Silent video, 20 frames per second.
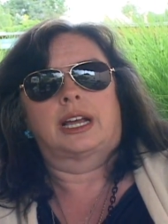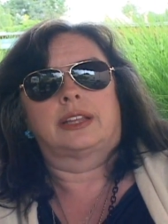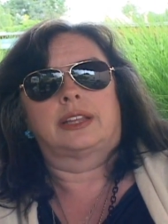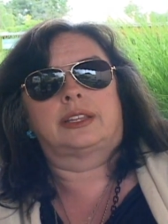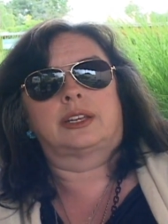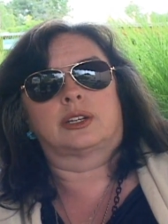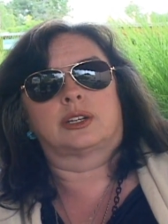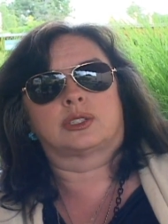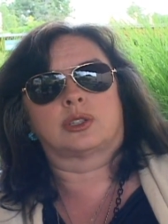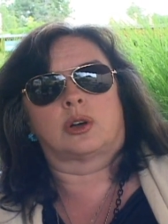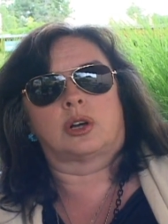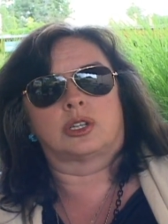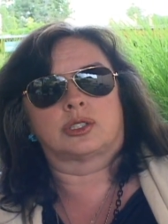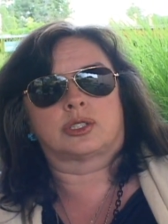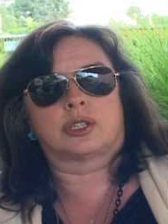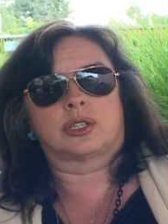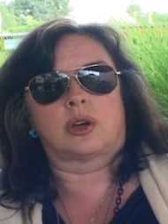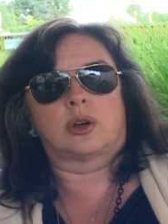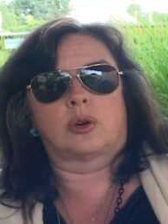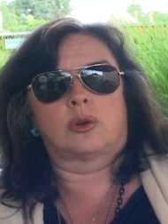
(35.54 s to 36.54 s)
There's
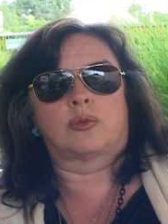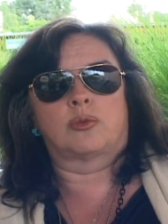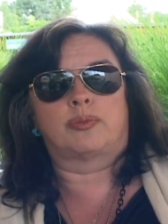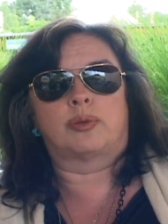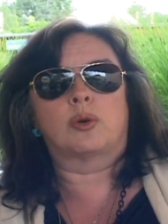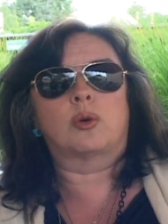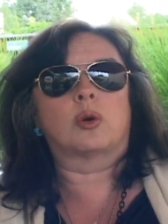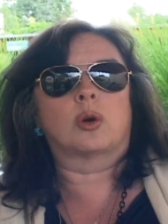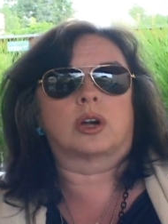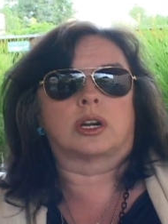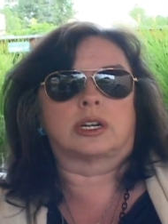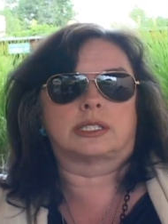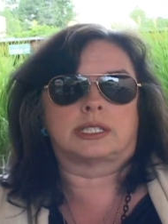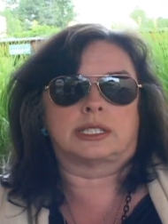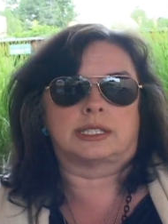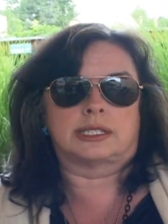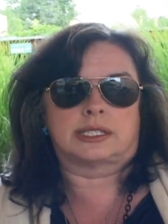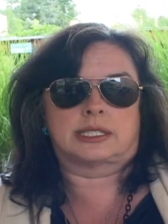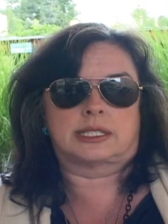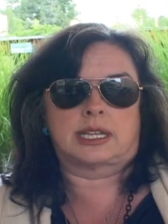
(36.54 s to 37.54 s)
also pores
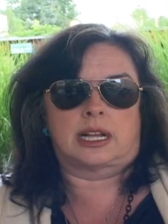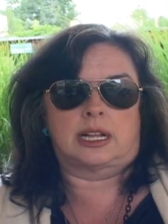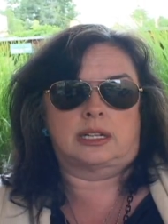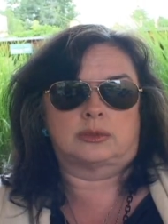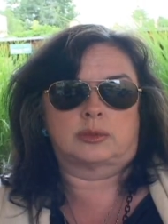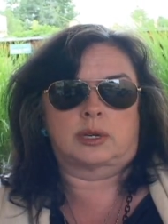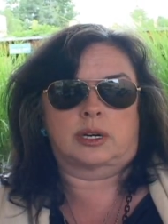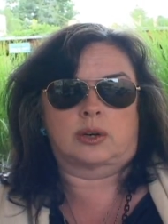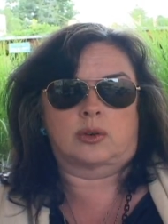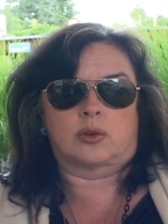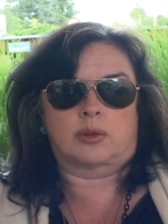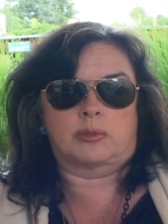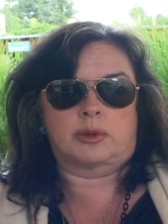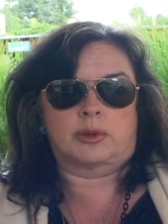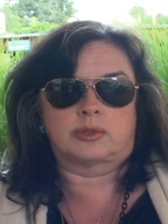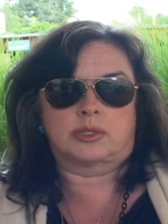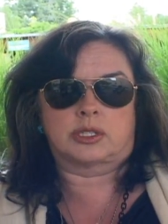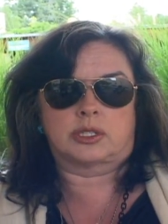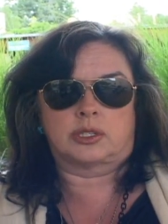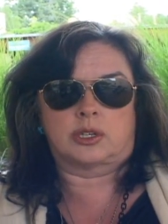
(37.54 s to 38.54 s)
in the cell where
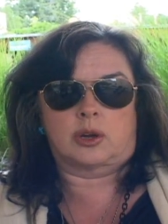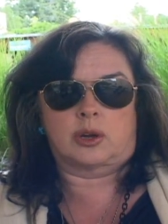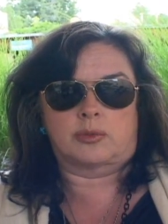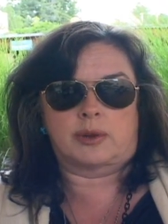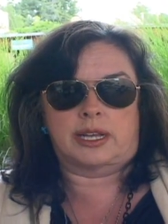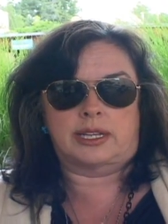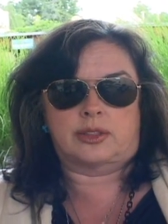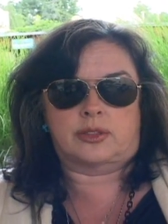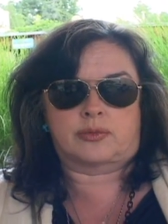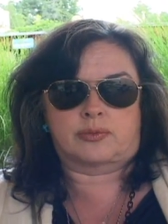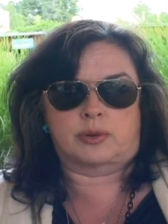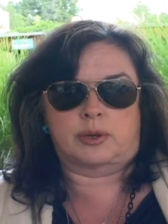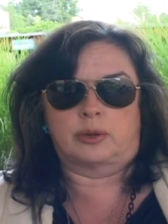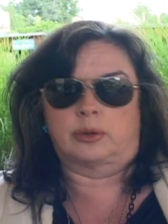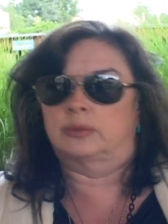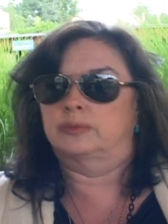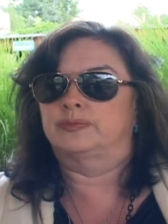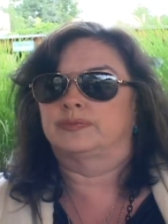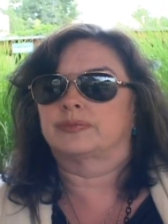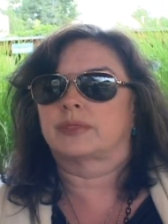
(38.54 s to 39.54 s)
hormones can go right
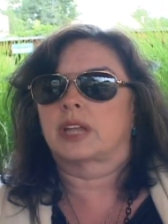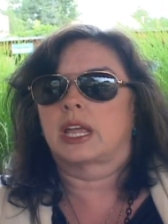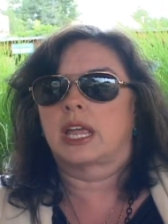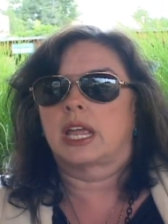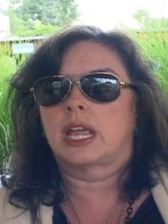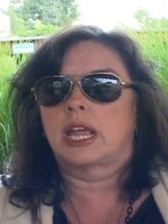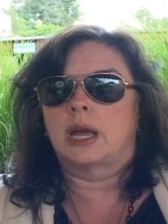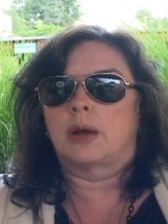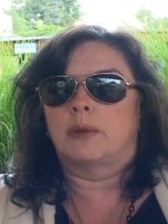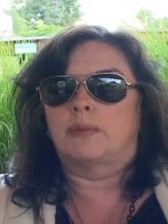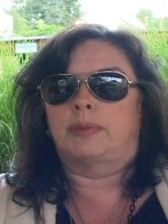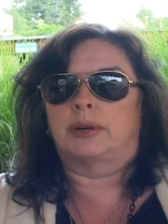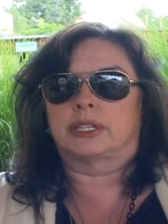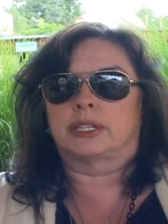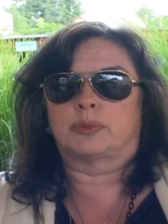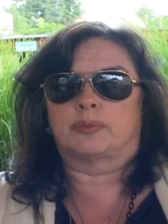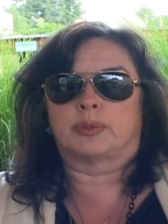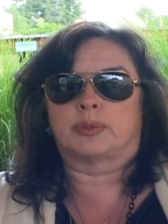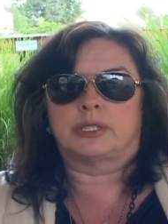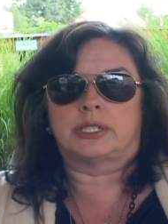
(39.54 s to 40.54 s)
through.
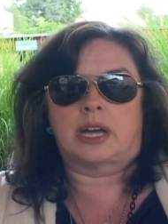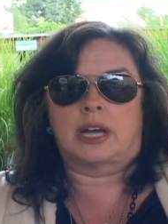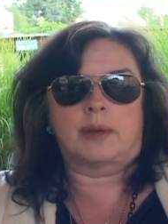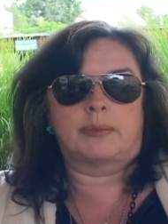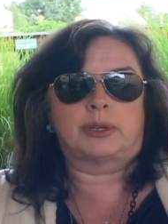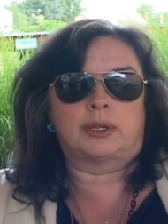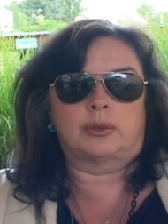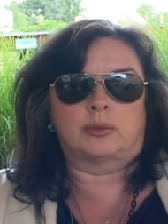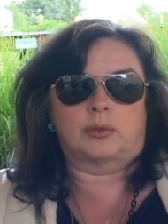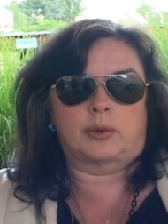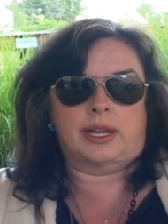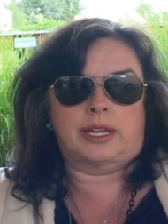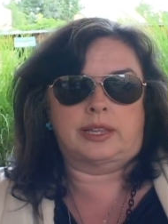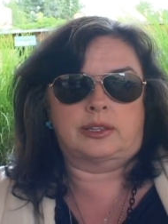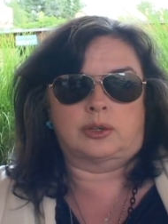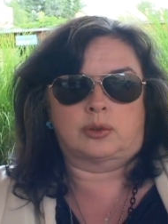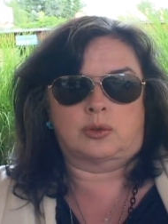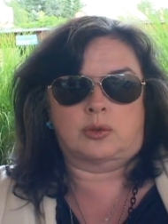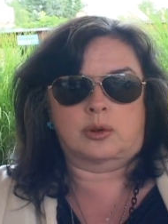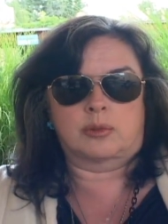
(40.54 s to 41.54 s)
But the predominant way
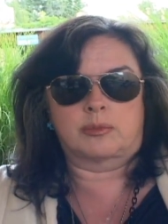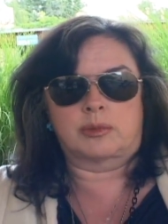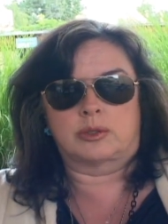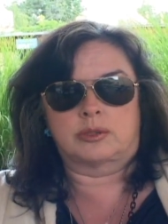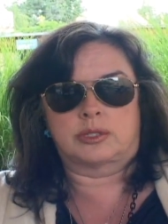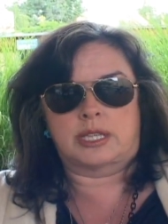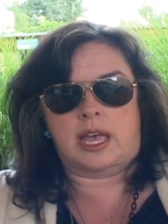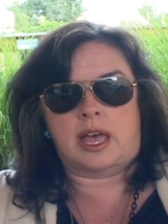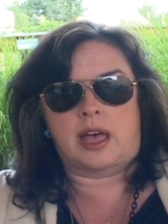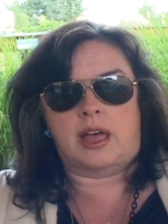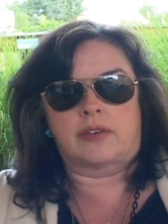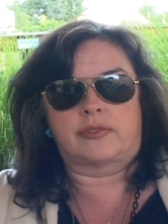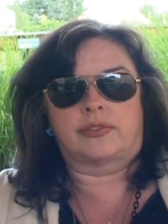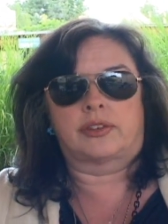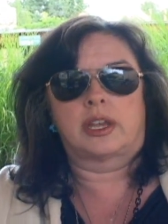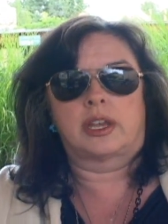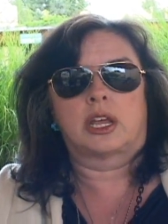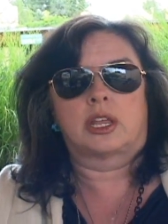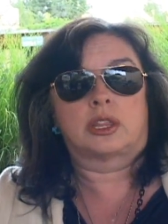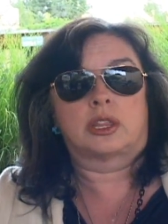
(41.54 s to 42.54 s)
that hormones have
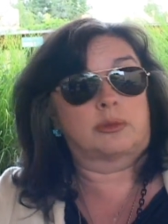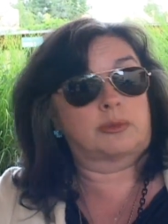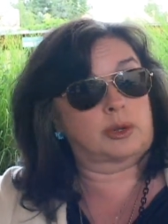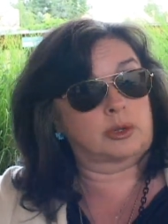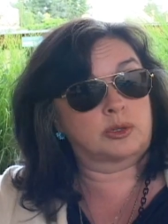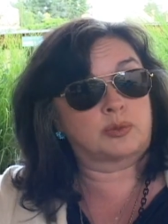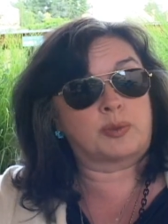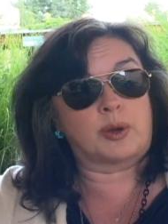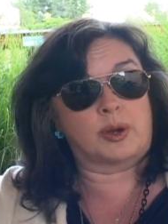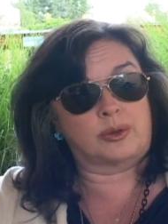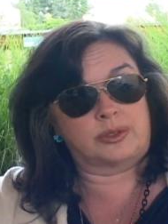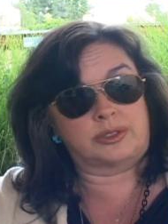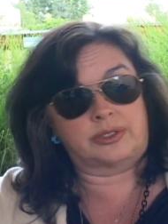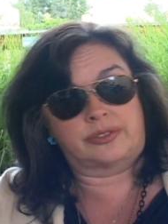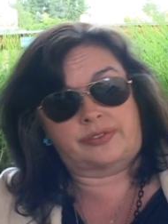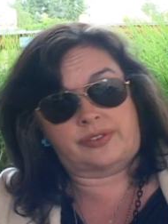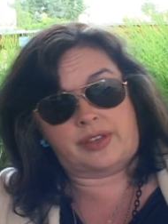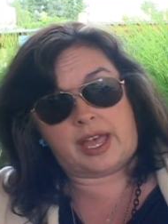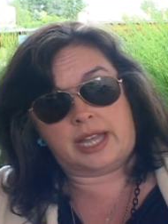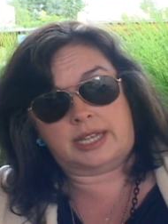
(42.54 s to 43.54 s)
the most potent
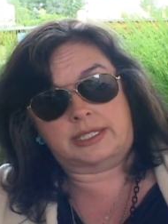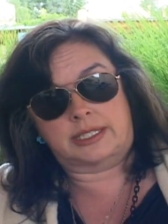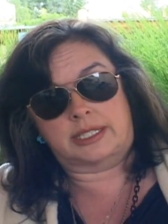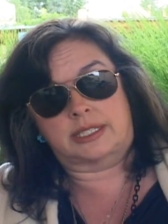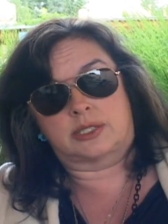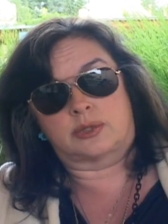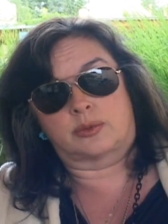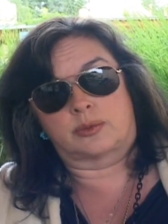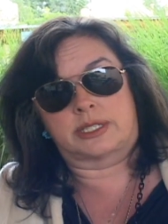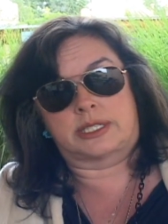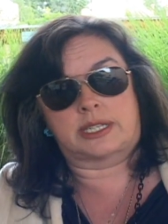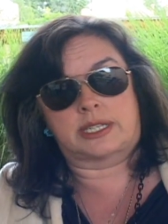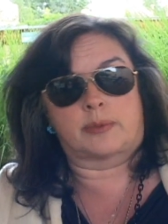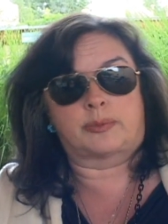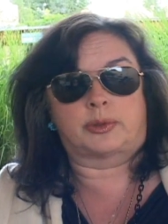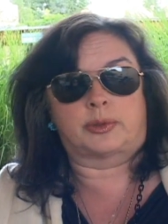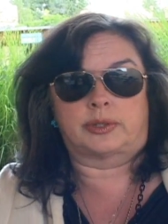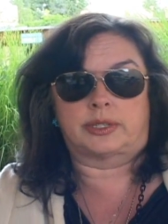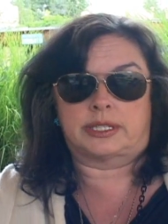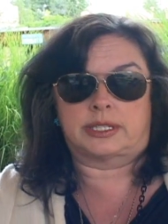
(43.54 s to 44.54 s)
effect is a
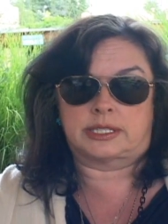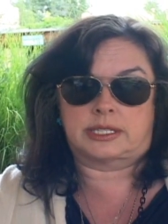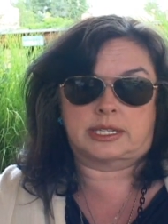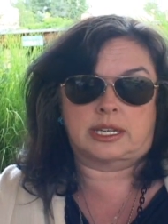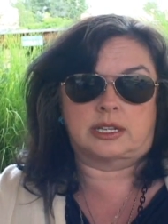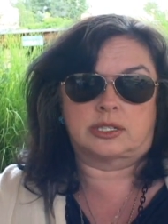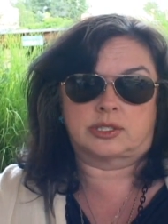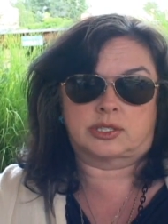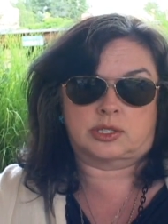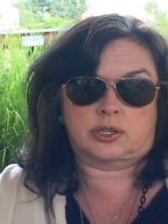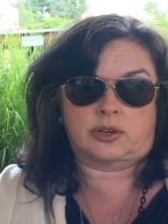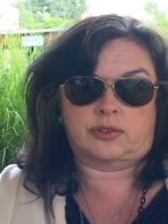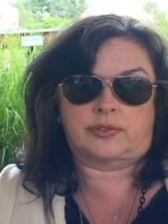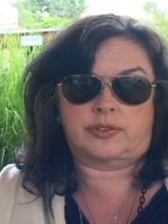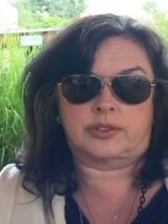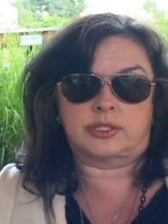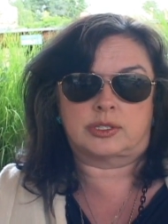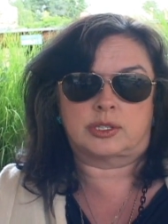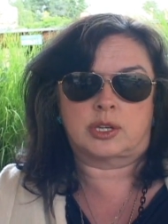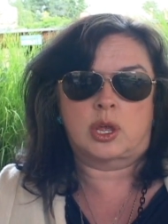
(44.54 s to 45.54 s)
receptor at the cell
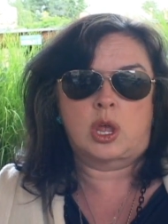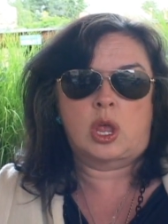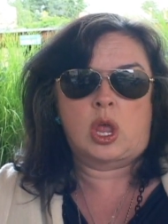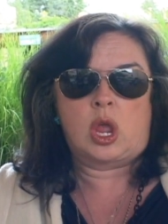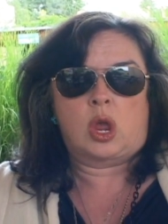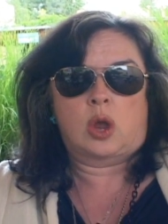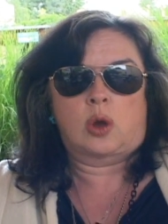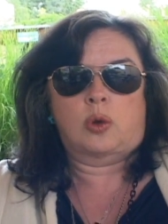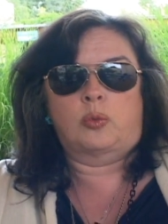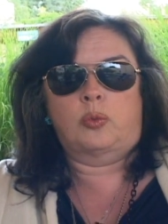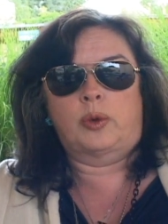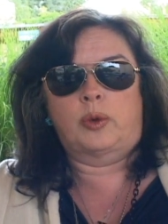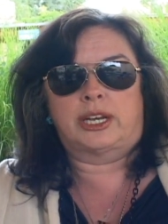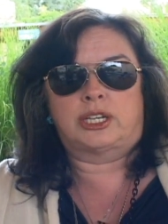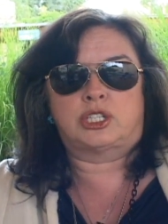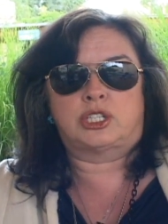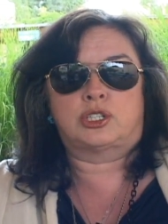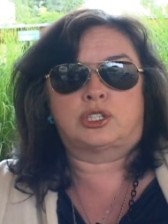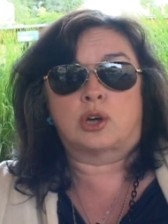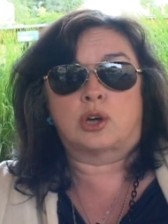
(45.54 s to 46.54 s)
surface
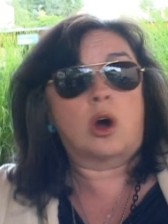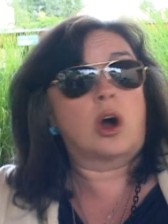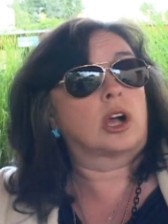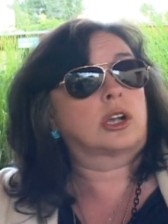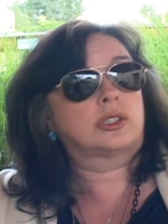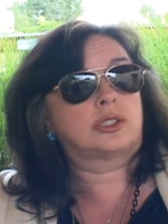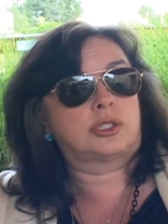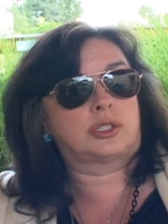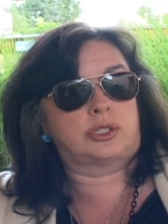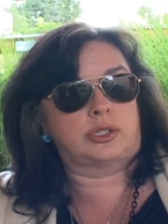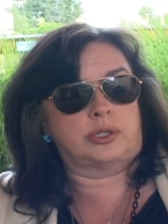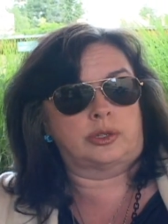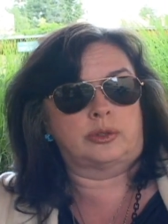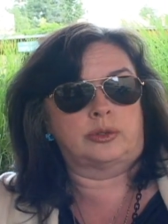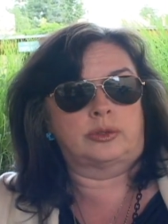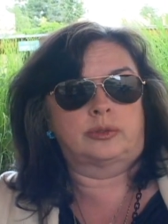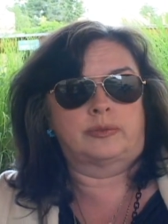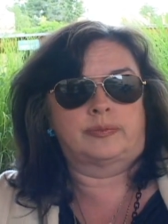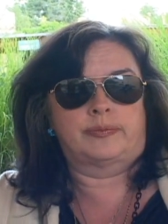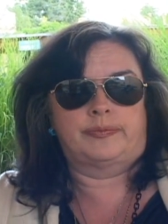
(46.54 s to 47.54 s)
which talks
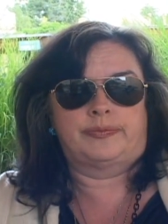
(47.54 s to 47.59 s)
to